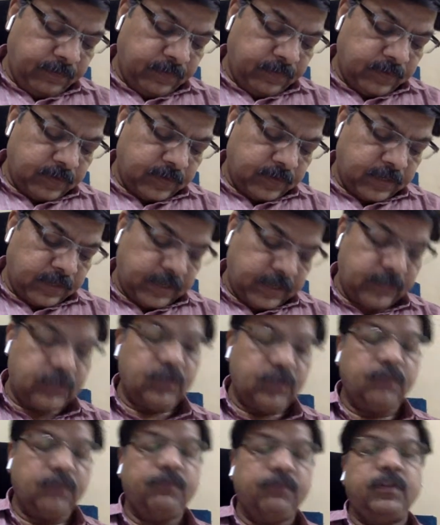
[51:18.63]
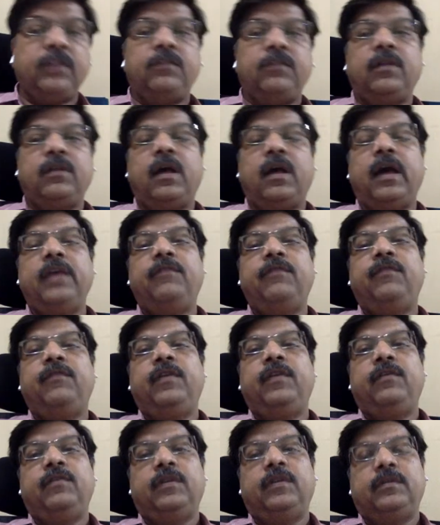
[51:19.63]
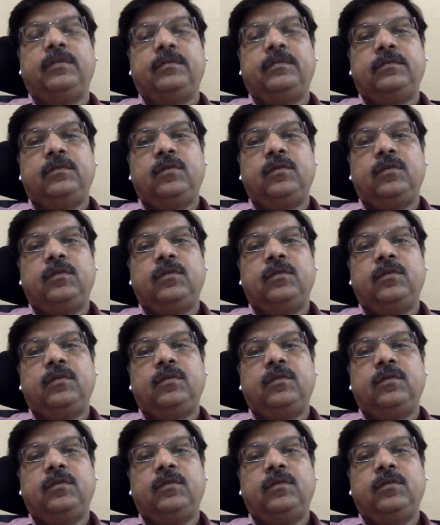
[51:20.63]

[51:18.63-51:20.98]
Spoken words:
stage with high fever,